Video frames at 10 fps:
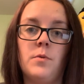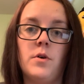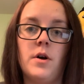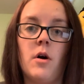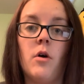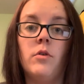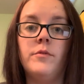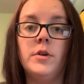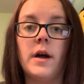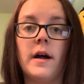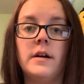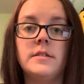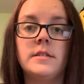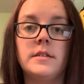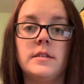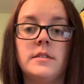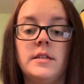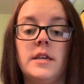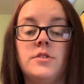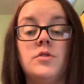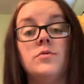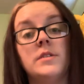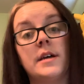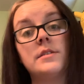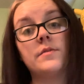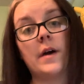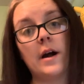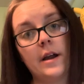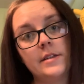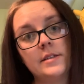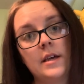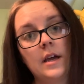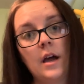want all of you guys to get two sets of eyes.